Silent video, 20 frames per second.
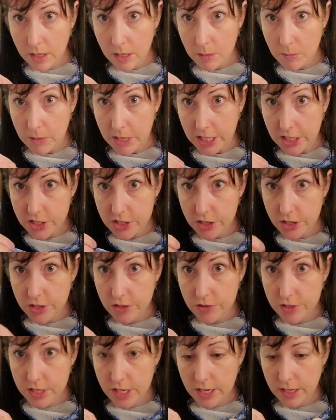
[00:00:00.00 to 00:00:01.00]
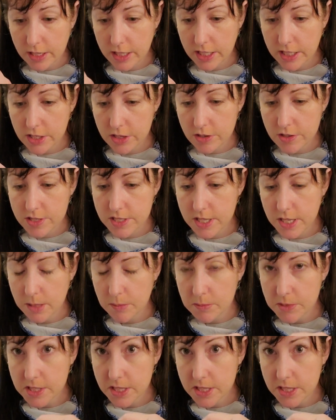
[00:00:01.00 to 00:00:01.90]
Make sure you tuck in your seams